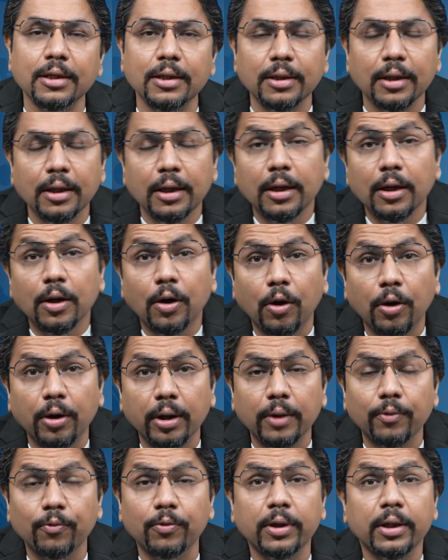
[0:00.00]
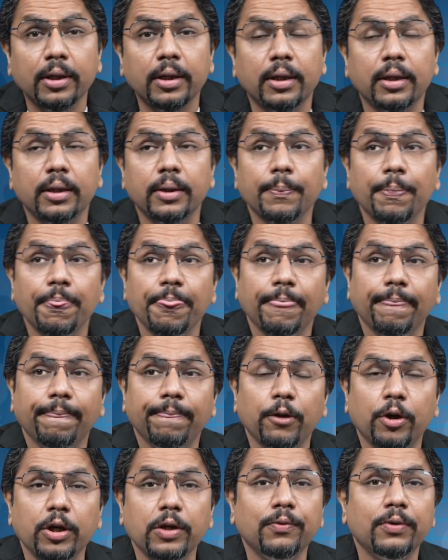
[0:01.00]
it, or we are
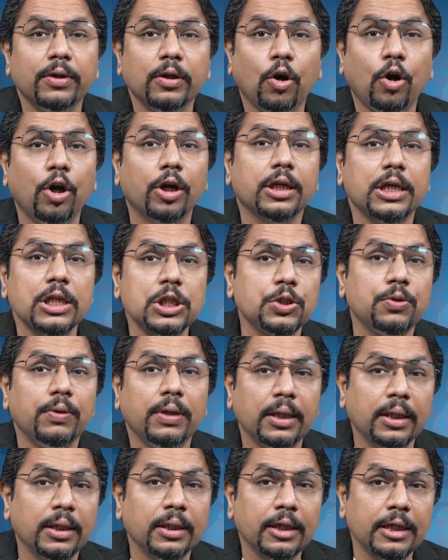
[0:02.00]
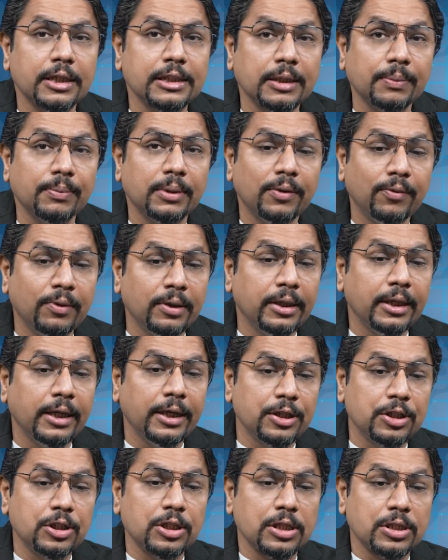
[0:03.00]
not even orchestrating it at some level.
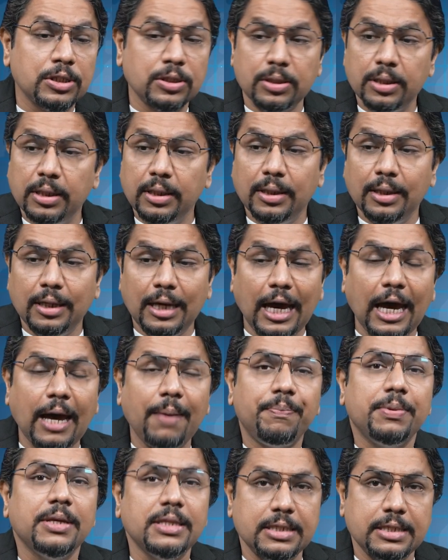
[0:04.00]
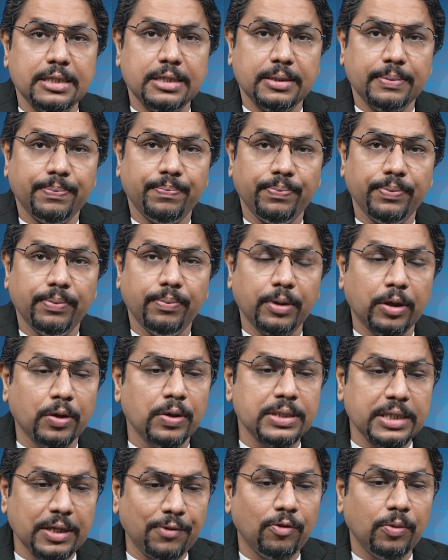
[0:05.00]
It just happens
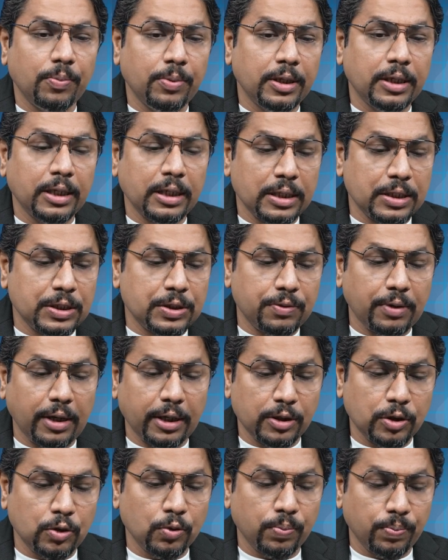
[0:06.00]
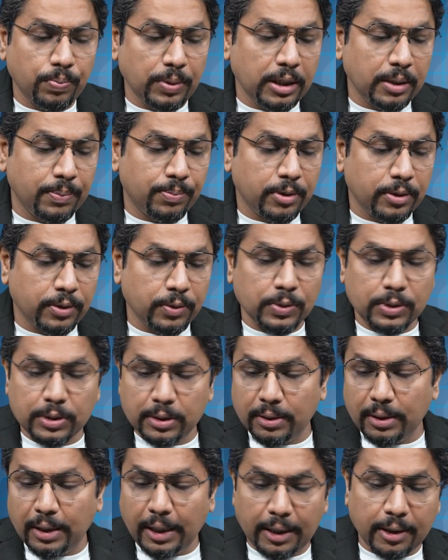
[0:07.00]
because everybody is trying to be a
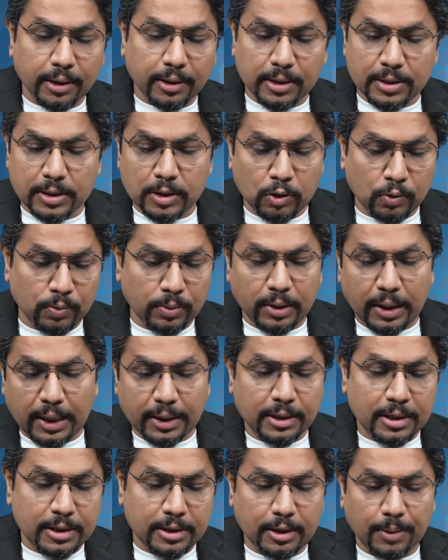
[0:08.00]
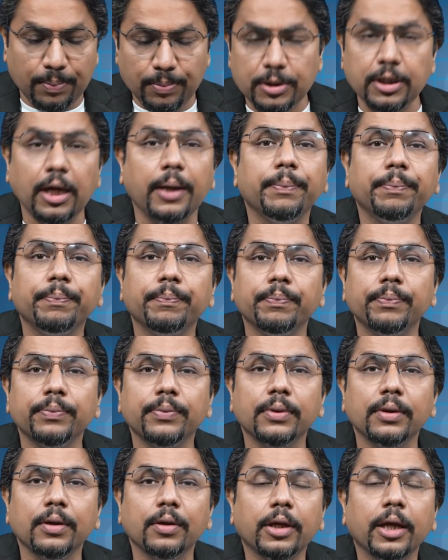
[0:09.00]
producer and a consumer at the same time.
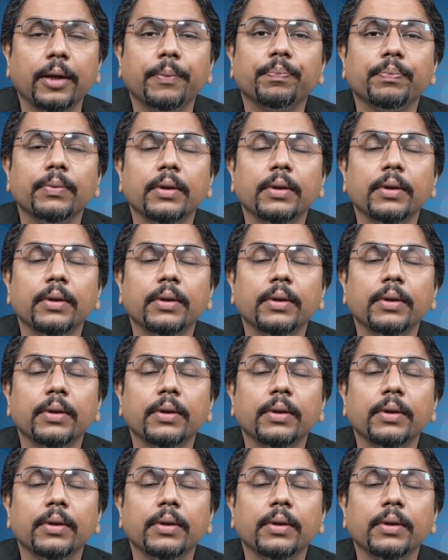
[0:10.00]
Okay.